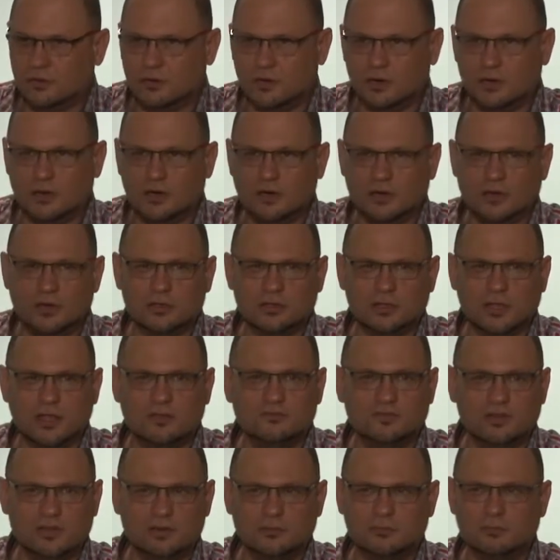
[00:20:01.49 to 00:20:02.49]
or not
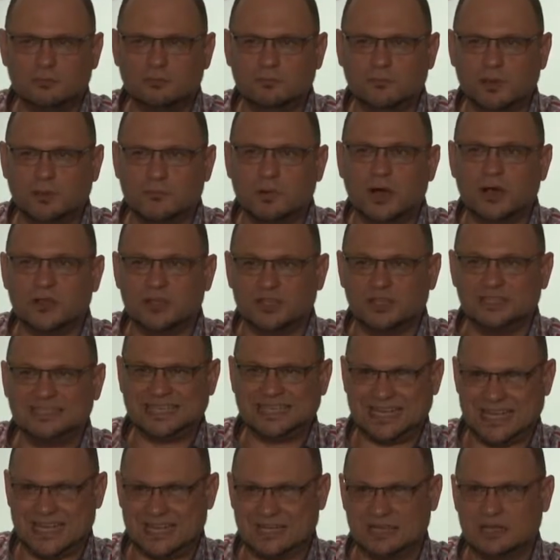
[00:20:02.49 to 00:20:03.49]
even among
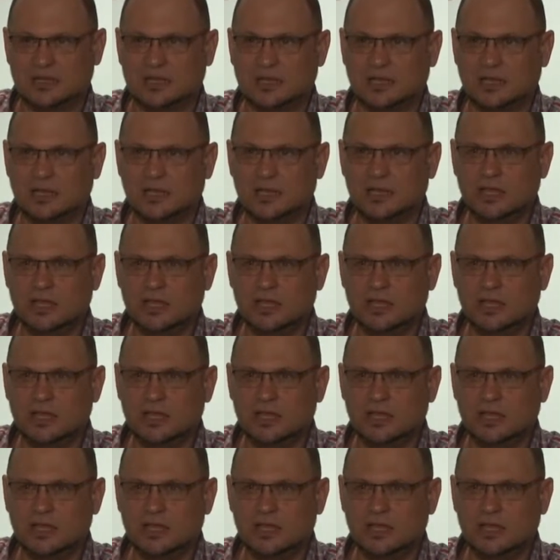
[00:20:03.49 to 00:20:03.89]
ten,